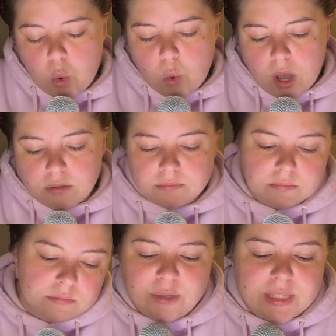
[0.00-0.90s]
Woo,
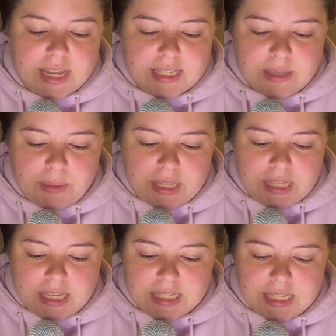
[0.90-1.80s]
you say as
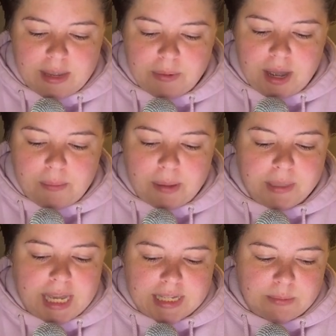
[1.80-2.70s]
Samantha and Sam come up
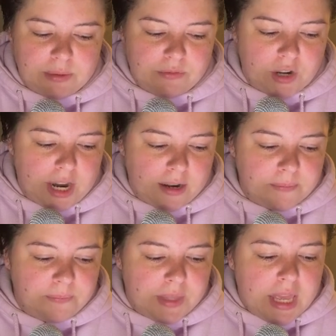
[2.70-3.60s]
gasping for
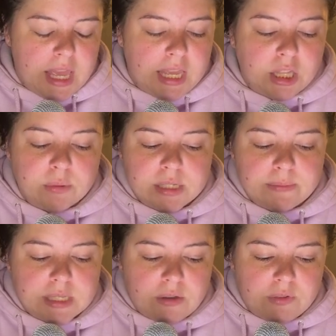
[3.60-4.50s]
air. He lowers
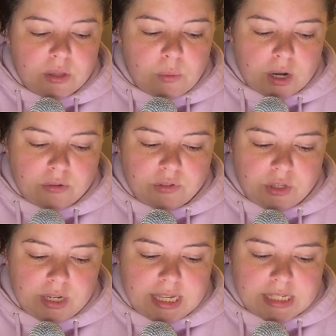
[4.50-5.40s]
himself in the water for
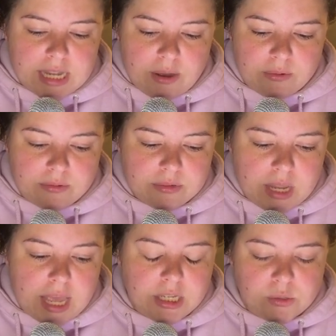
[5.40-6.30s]
you to get down,
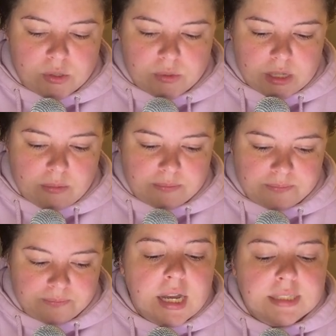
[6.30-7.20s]
and you do so.
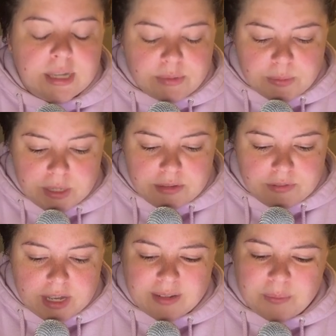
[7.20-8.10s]
That was pretty
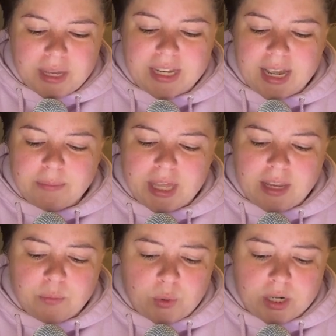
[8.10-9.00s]
fun, but I'm
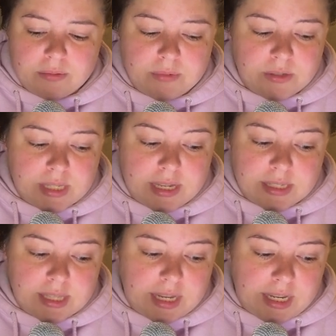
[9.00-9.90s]
getting bored, you say,
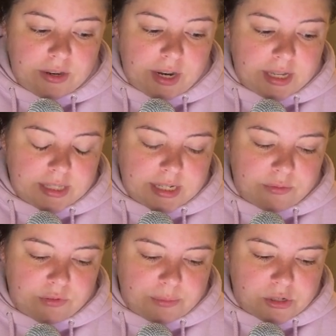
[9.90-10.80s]
sliding your hands
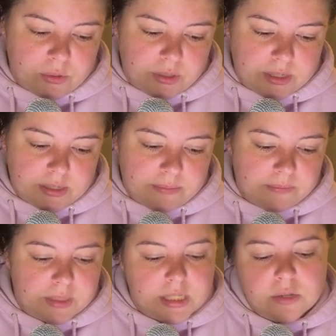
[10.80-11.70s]
down from his shoulders.
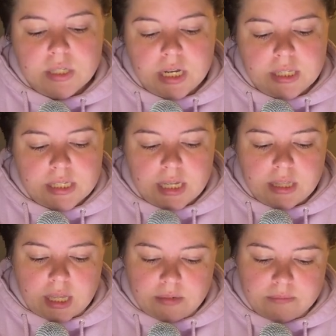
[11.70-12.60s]
Let's go sit on the
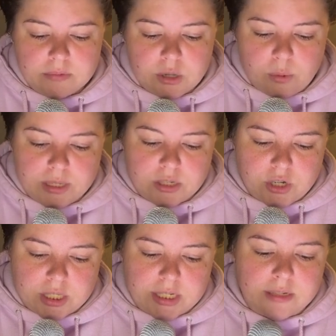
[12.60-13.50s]
sand then, Colby
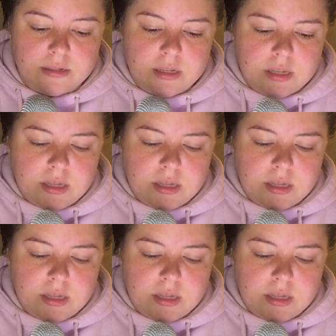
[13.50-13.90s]
suggested.